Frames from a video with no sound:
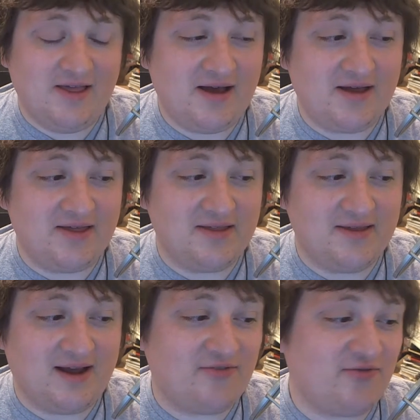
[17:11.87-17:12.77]

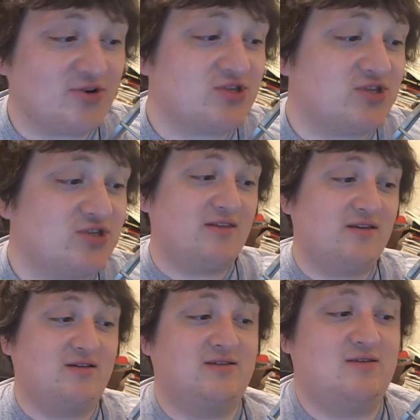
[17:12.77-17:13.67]
I first saw
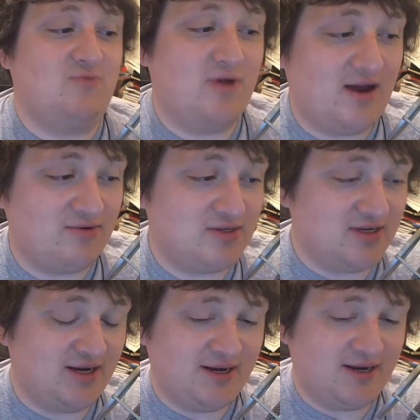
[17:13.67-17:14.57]
this when I
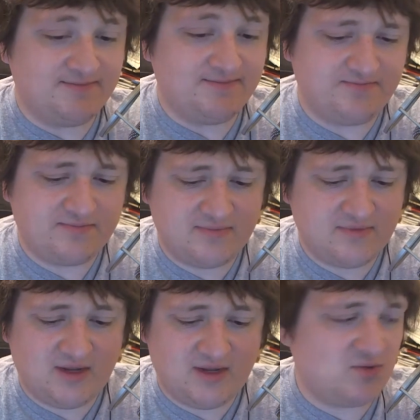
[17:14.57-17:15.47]
was
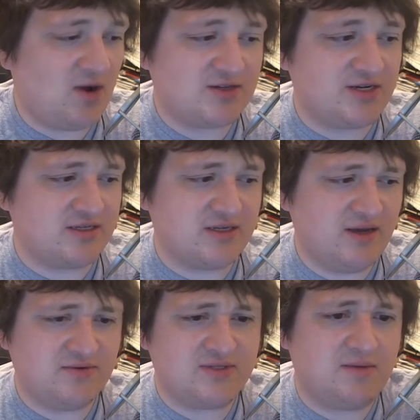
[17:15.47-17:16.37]
watching.
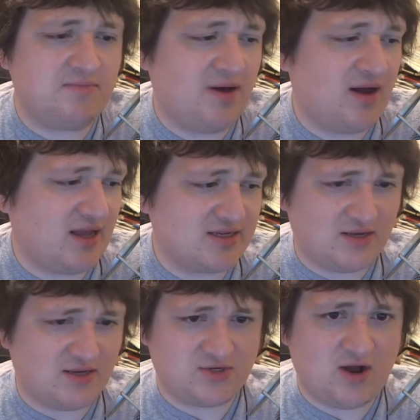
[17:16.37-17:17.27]
It was some podcast and
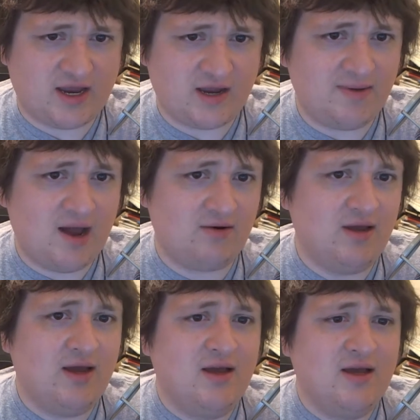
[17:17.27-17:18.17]
they were talking
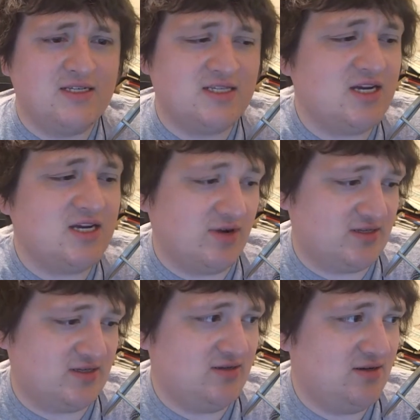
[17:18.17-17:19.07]
about
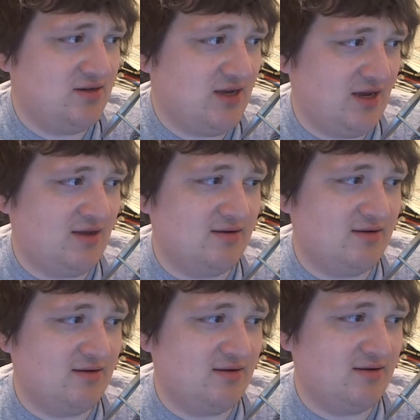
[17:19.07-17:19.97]
secrets in
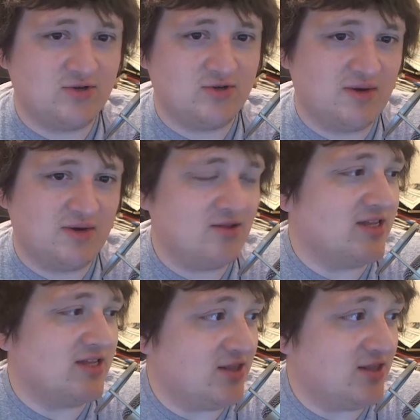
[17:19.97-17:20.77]
Goat Simulator.